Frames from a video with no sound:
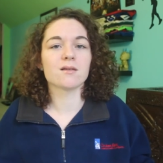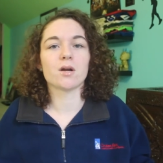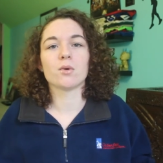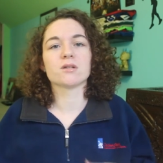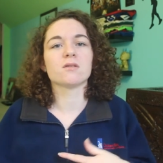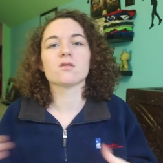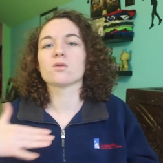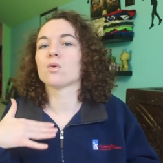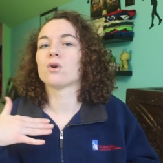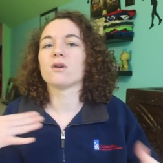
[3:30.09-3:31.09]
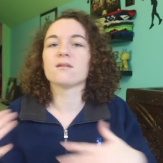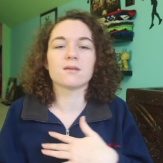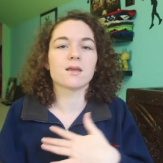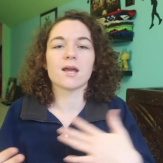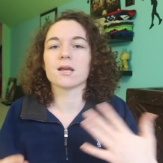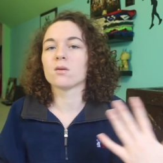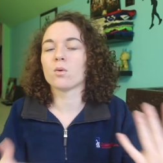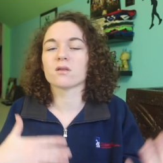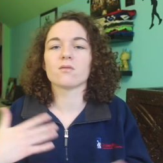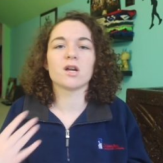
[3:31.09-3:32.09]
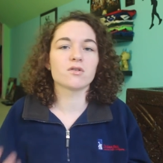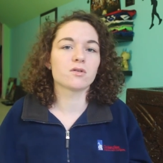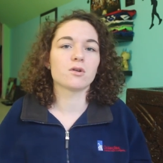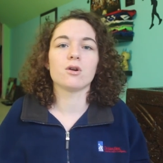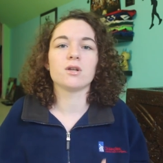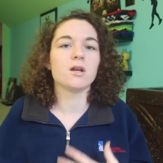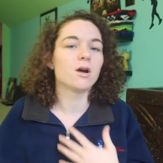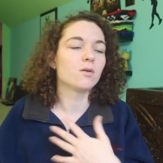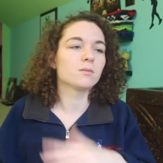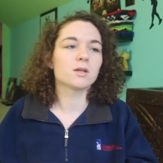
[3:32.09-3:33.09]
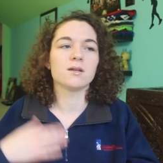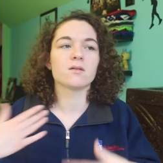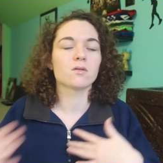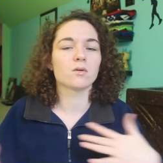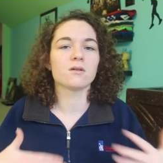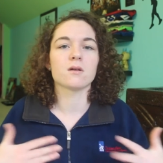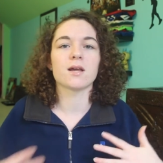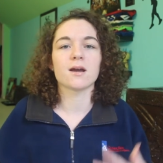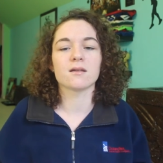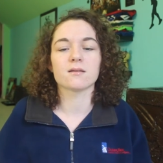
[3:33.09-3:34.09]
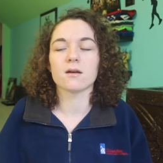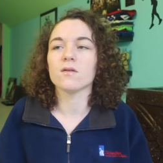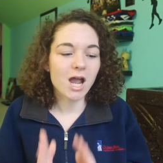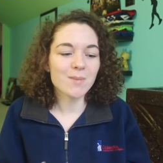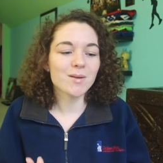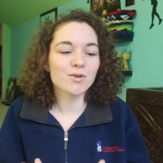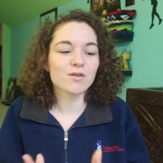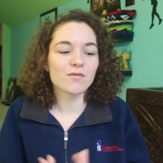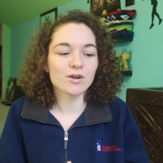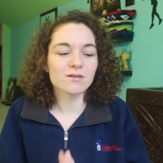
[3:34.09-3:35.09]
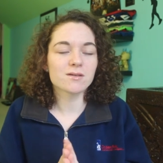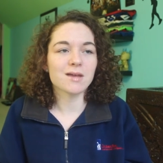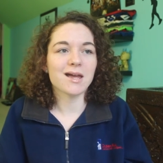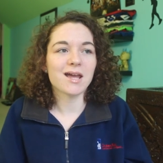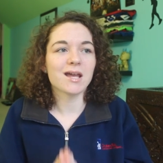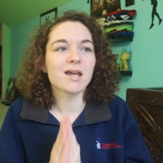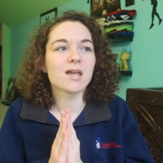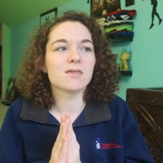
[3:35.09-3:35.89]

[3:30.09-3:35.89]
So I worked in the stores and like worked the register, you know, clean the stores, all that kind of stuff. I remember the first day